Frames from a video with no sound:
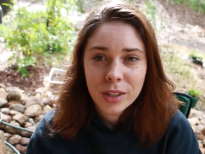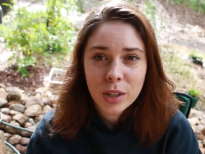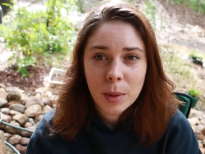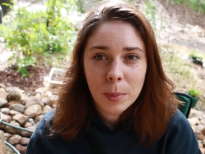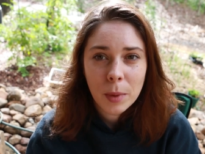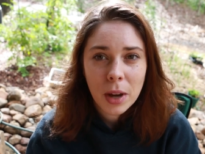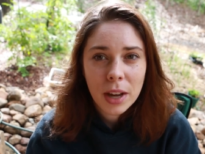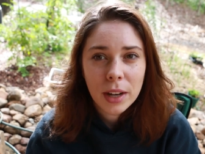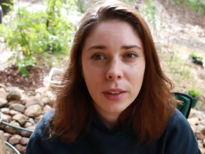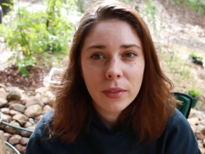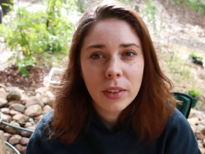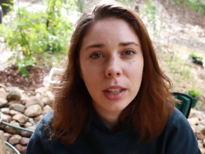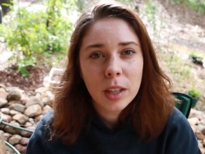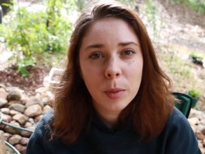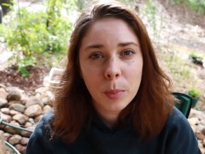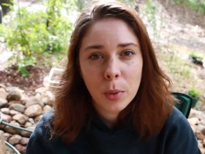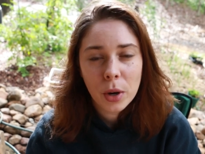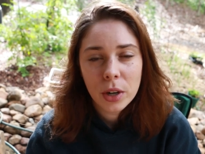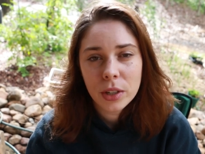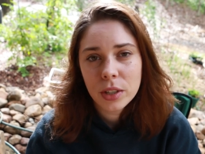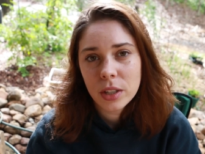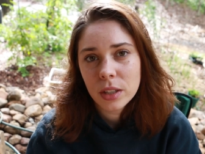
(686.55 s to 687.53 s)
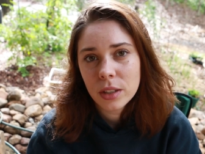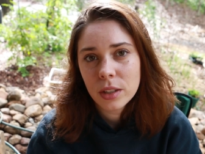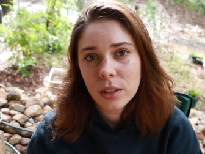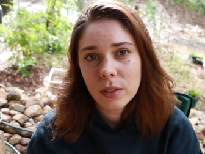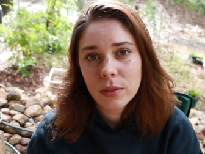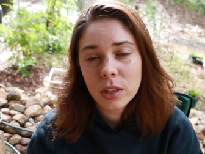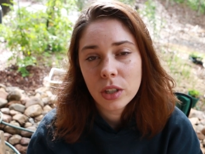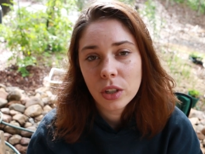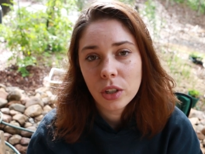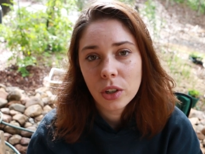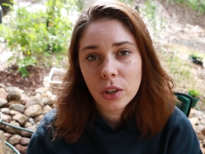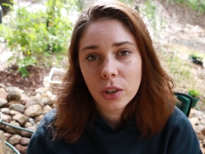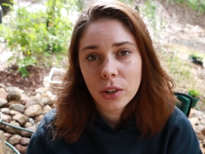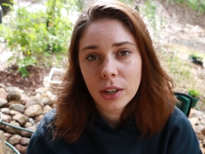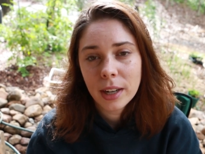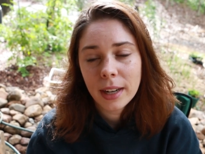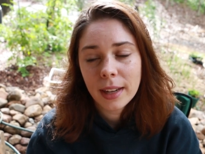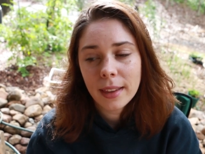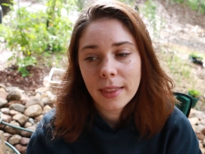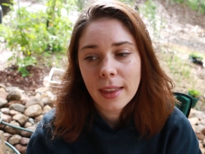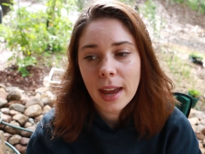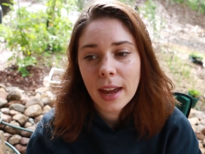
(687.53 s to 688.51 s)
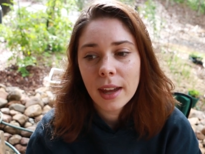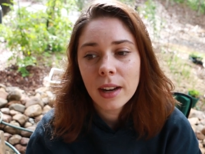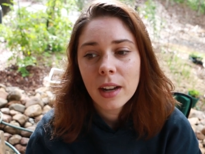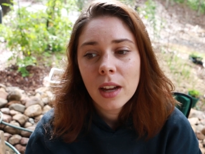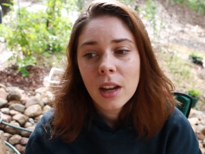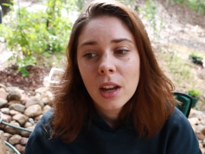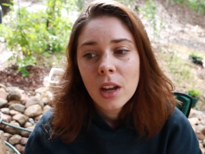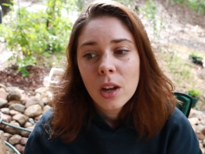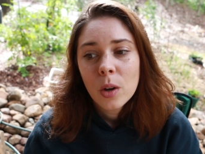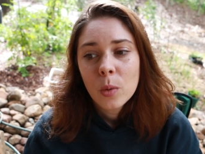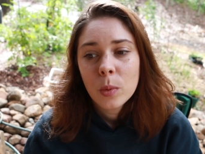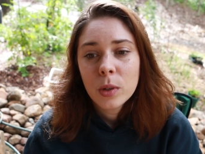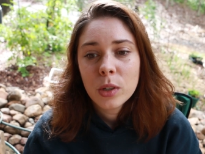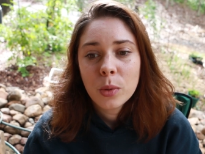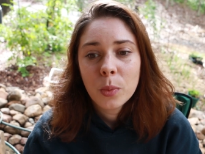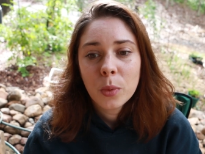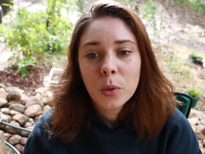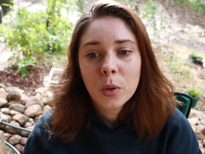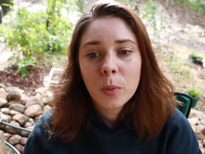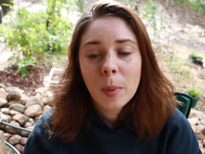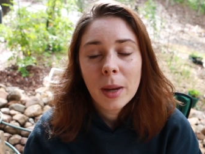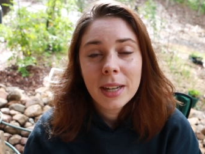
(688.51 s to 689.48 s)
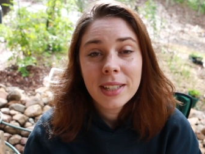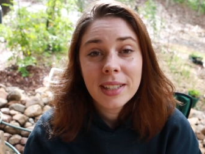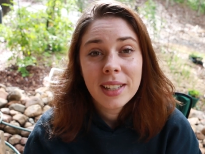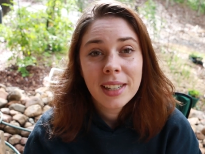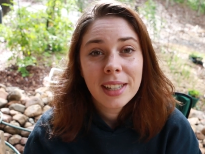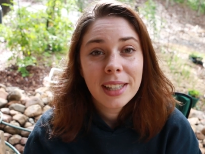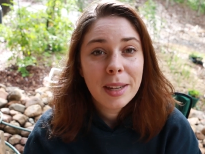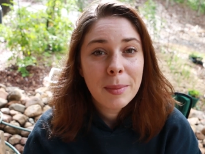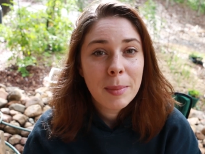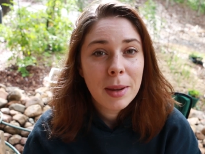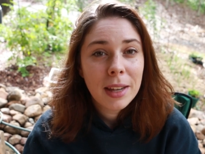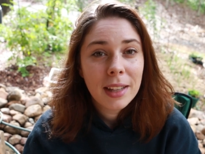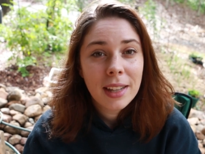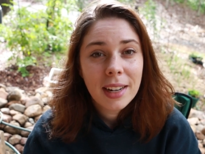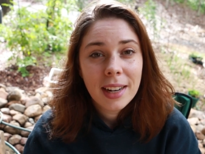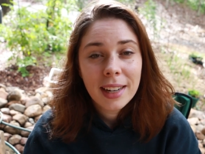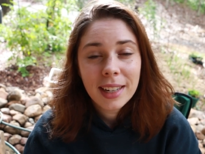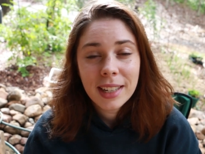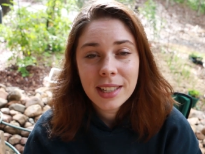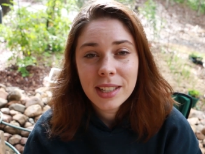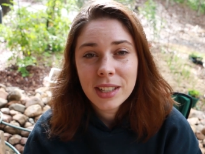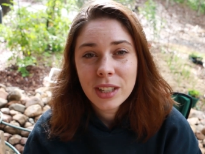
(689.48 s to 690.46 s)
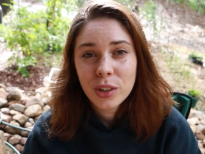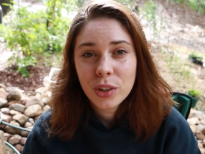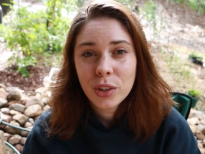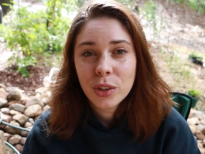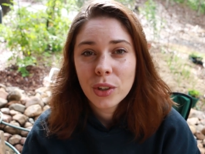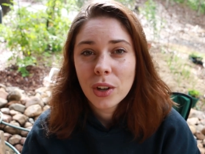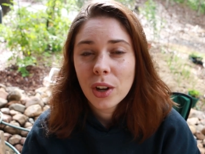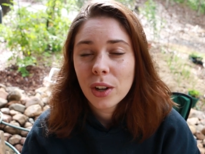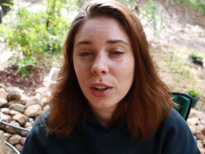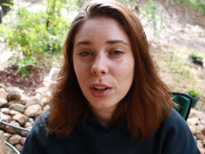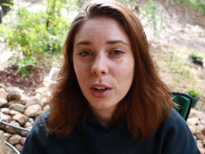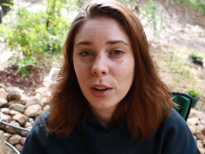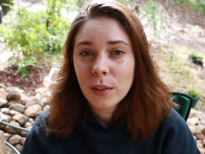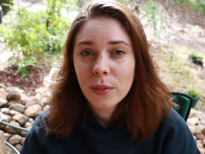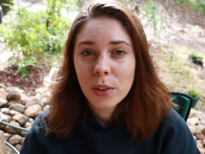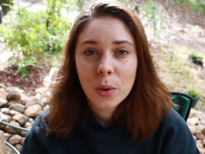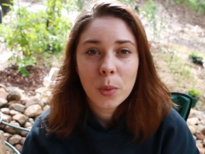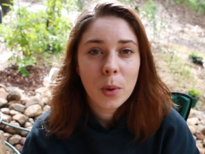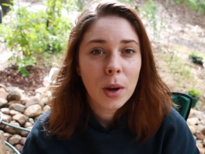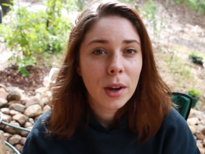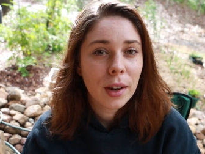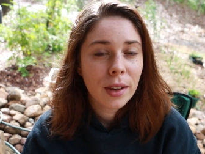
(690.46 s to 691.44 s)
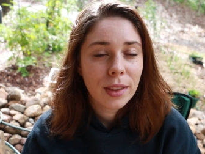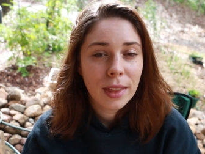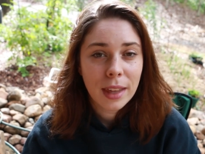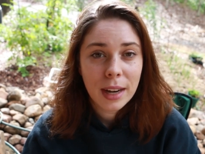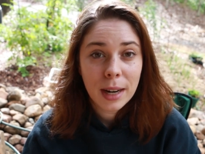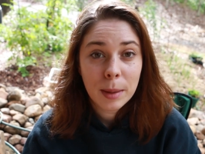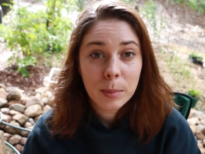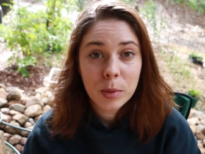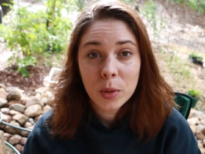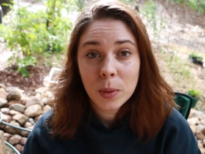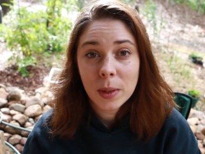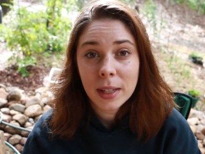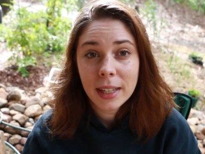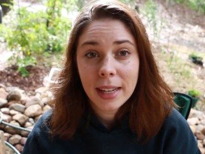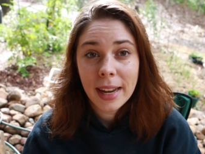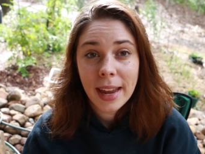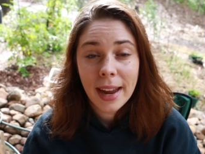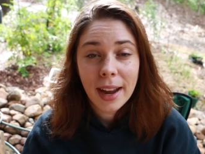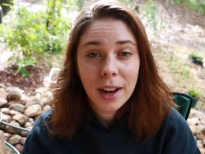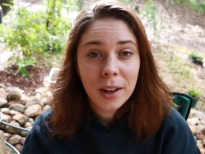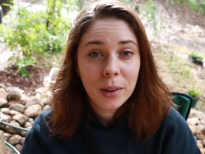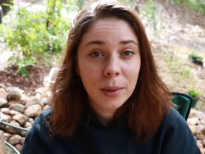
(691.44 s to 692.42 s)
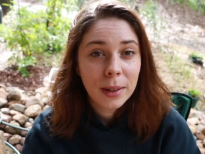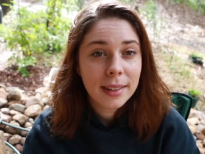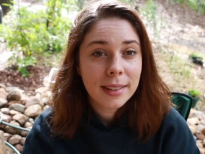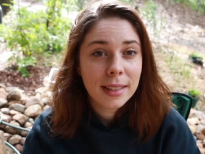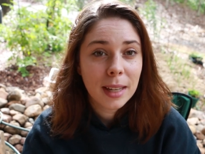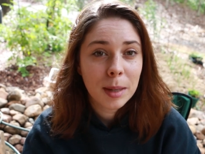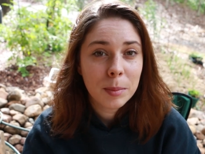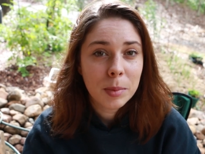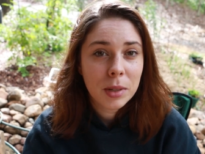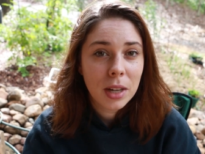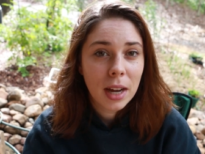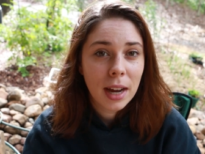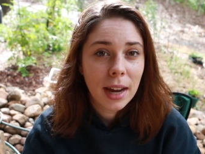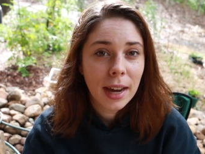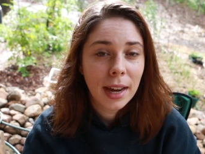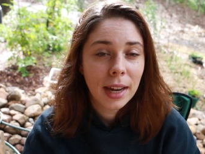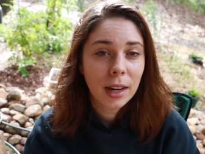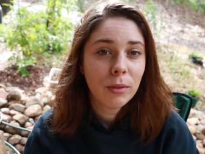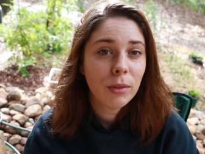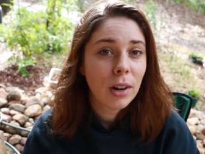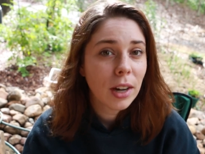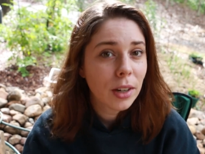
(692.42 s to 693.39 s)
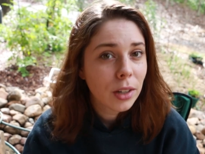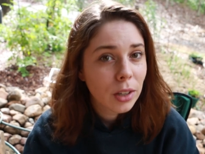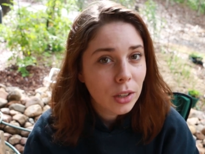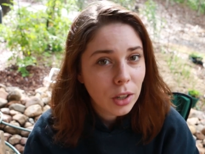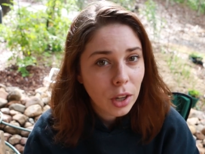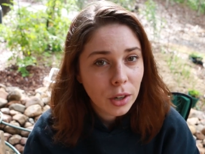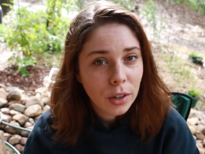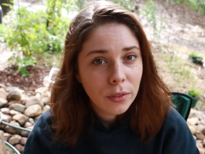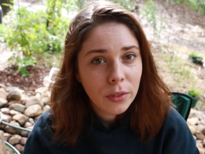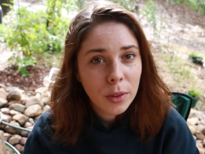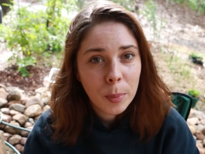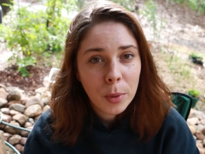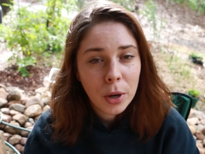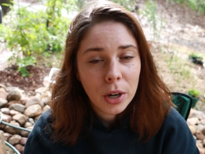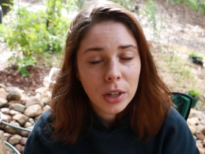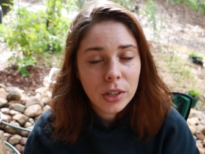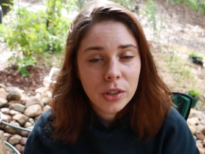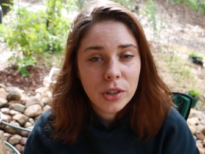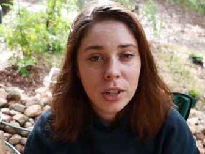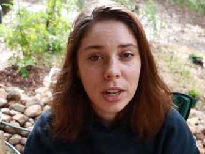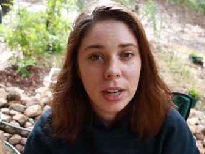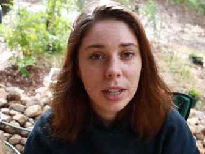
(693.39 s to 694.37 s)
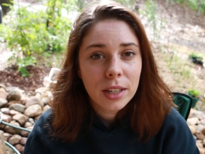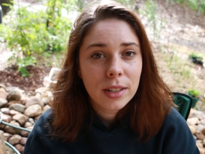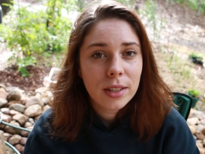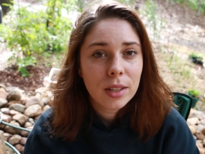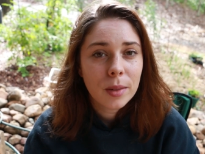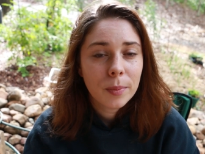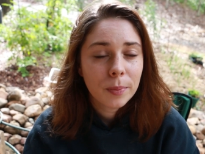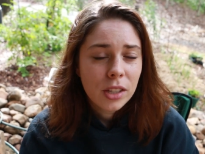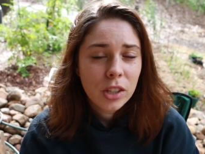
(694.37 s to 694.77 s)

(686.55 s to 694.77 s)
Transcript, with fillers: So I'm kind of in the process of securing that, which will basically mean that I continue a lot of the work that I'm doing now, except I run a lot of the projects.